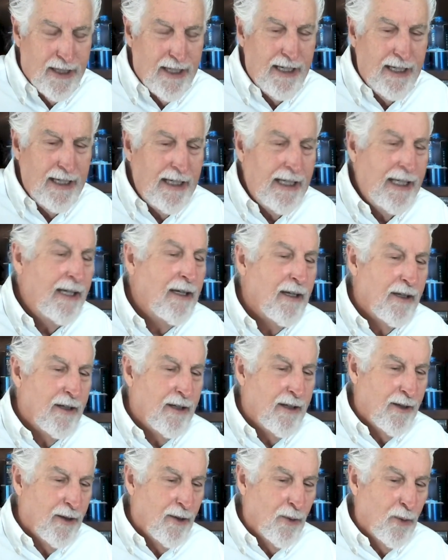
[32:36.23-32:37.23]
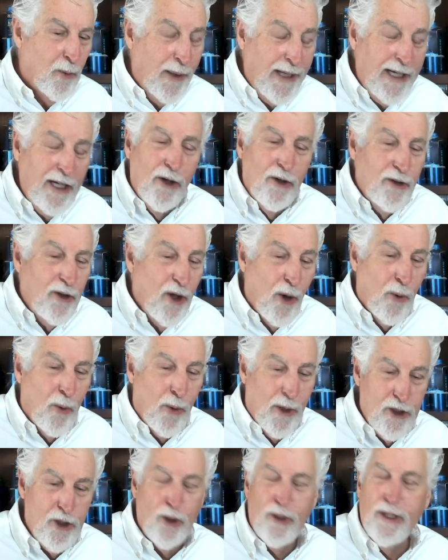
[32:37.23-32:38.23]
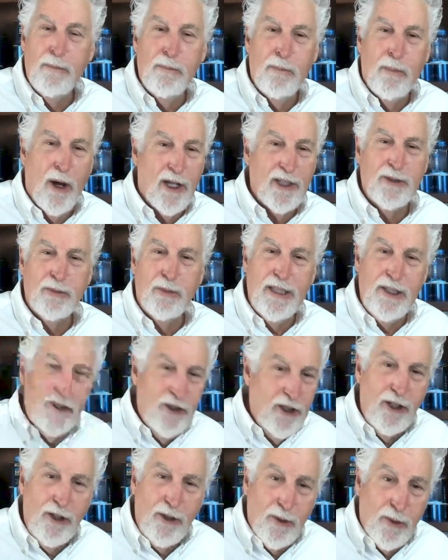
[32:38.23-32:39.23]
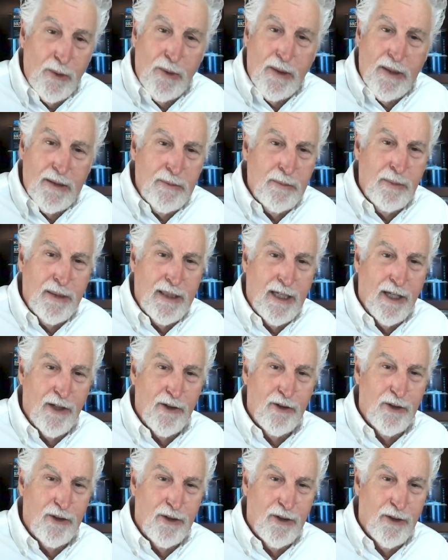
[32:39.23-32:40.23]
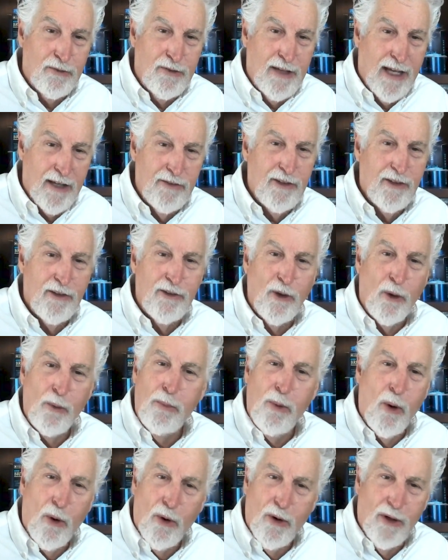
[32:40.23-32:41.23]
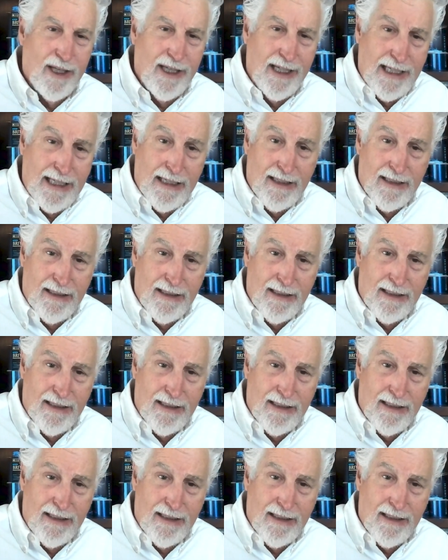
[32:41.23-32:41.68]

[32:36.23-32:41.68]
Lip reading: Key, we don't know what you can possibly do because you tested so poorly